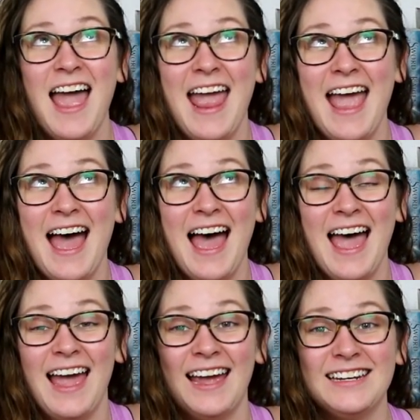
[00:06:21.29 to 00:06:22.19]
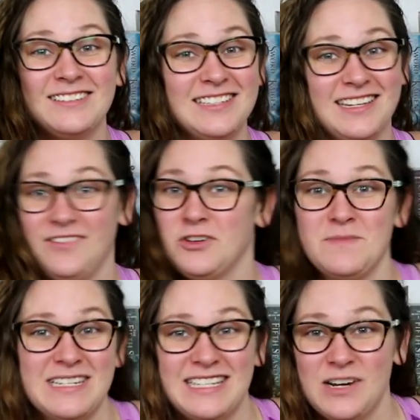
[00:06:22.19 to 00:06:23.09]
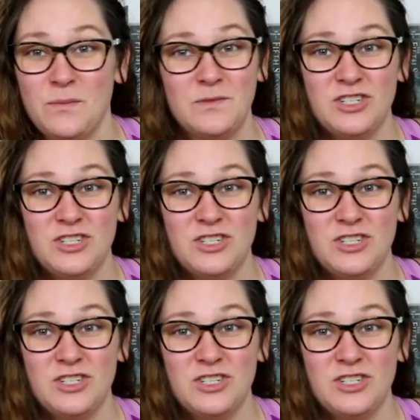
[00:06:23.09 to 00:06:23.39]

And if you missed it,